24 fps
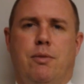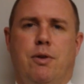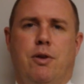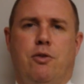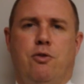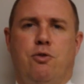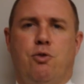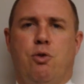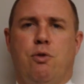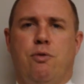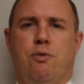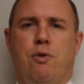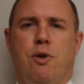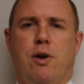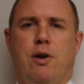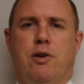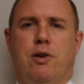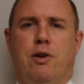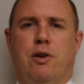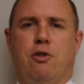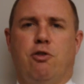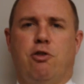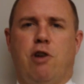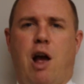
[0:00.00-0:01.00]
a
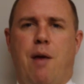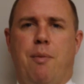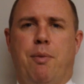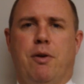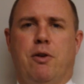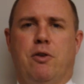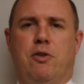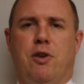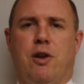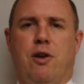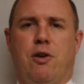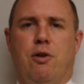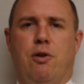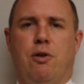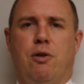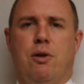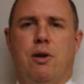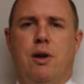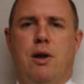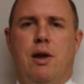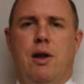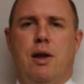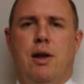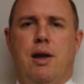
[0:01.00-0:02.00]
storefront in a shopping
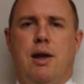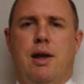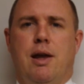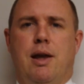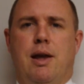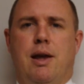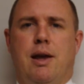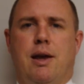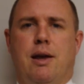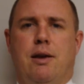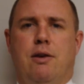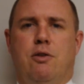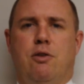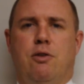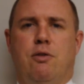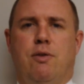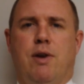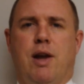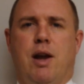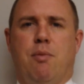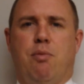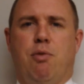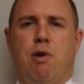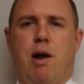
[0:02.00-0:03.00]
center and
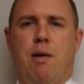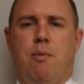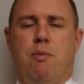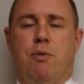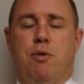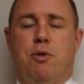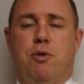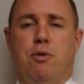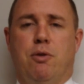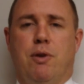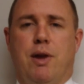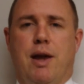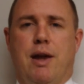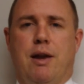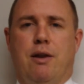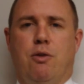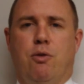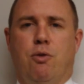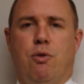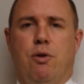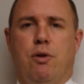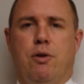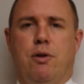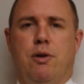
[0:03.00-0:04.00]
you've got a problem with your
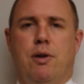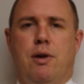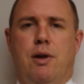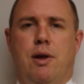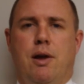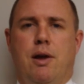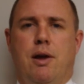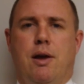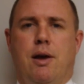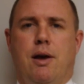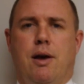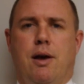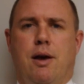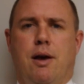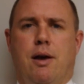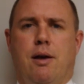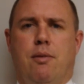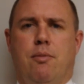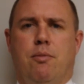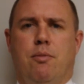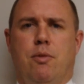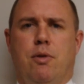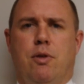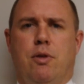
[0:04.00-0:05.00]
landlord,
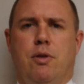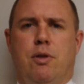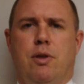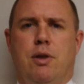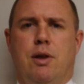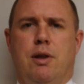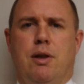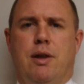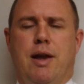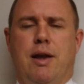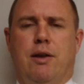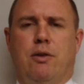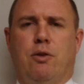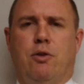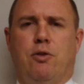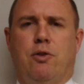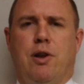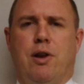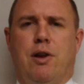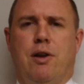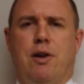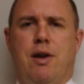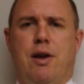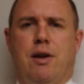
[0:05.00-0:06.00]
the Landlord
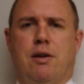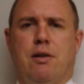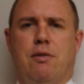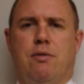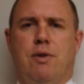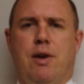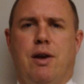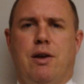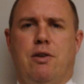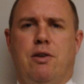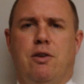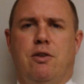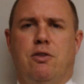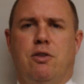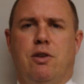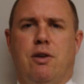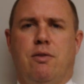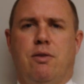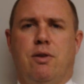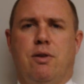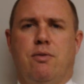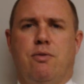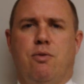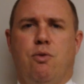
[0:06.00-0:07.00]
Tenant Act of
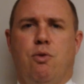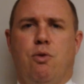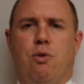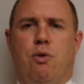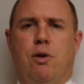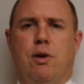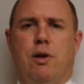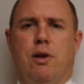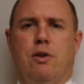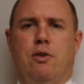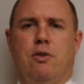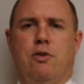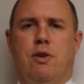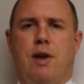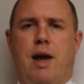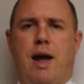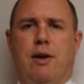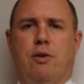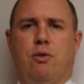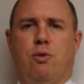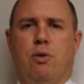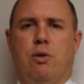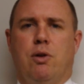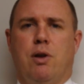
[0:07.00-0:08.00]
1974 is
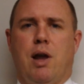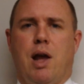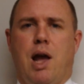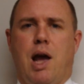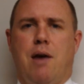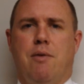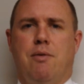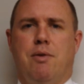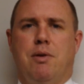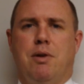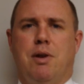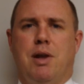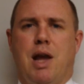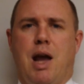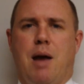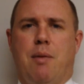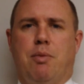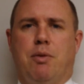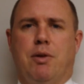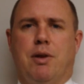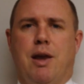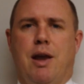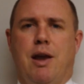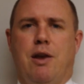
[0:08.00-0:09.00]
not going to have any
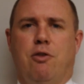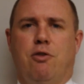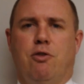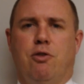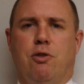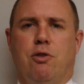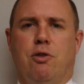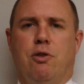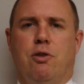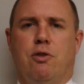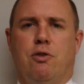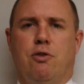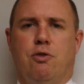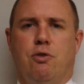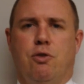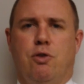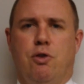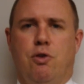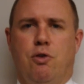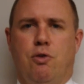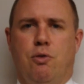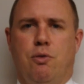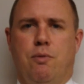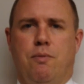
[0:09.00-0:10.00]
application to
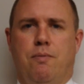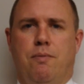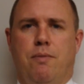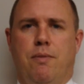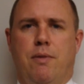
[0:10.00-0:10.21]
you.